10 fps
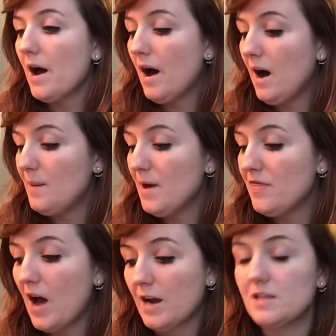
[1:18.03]

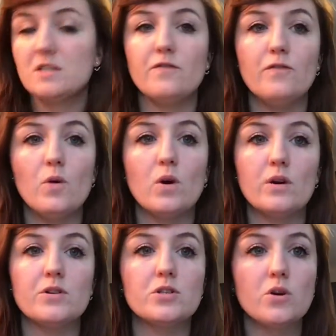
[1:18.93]
And that is
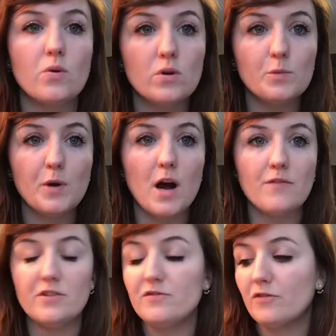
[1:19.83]
for the total
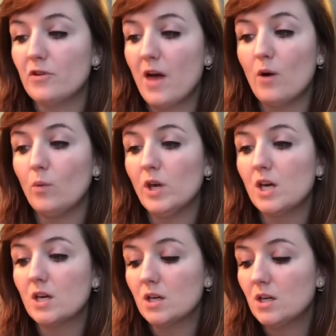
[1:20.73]
profit for that
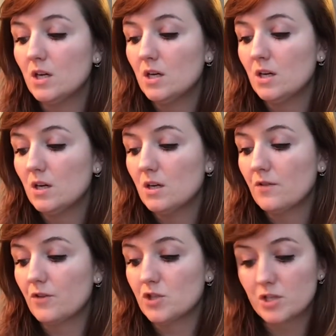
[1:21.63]
week,
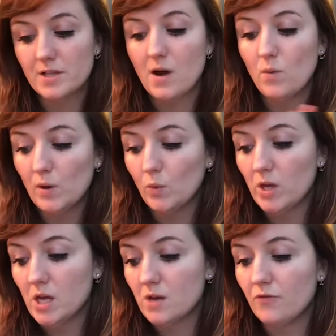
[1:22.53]
for just that one
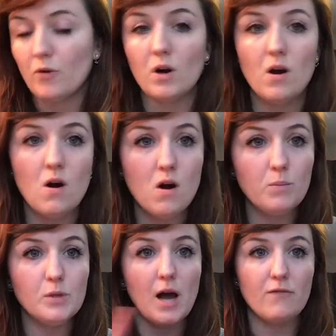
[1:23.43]
week, for all
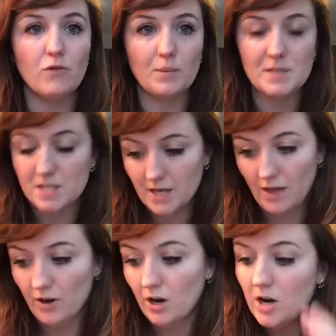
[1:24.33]
platforms
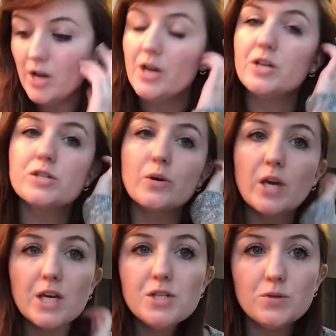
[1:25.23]
together. So in
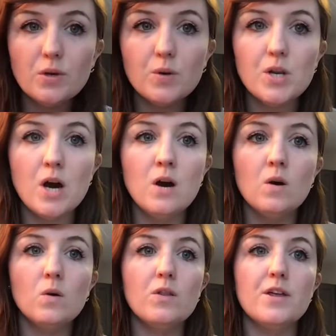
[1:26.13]
case you don't
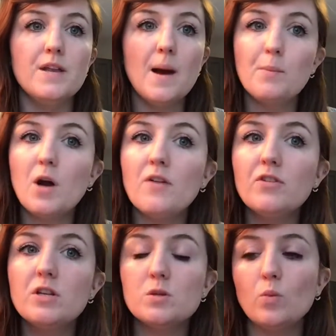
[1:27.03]
know, the net
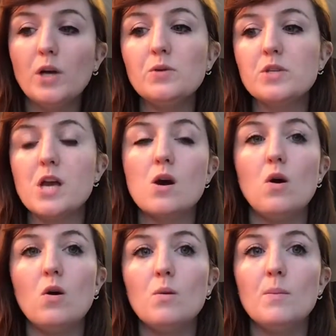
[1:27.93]
profit is what you take
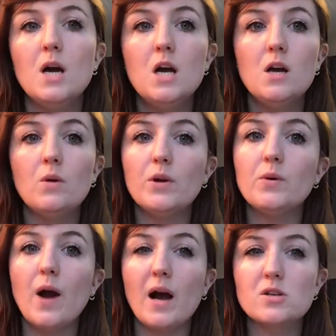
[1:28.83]
home, what
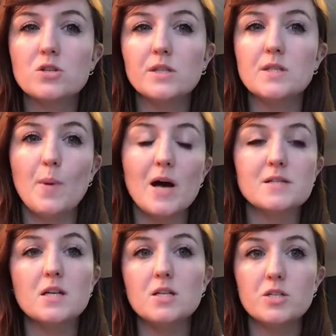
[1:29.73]
you actually
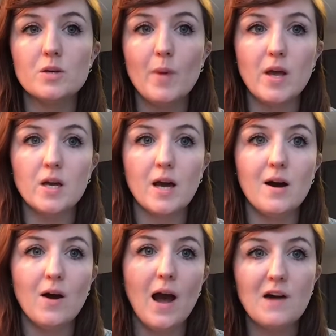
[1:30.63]
deposit into your bank
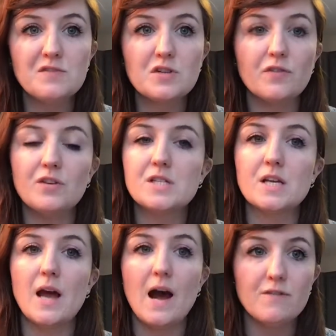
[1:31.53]
account after fees
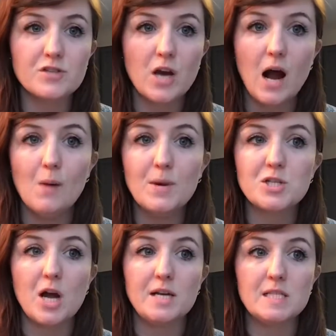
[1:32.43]
and after how
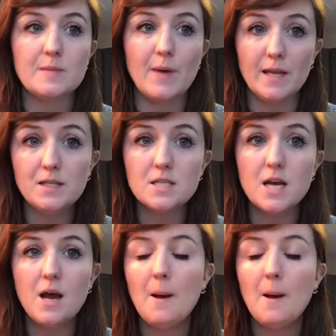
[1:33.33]
much I spent.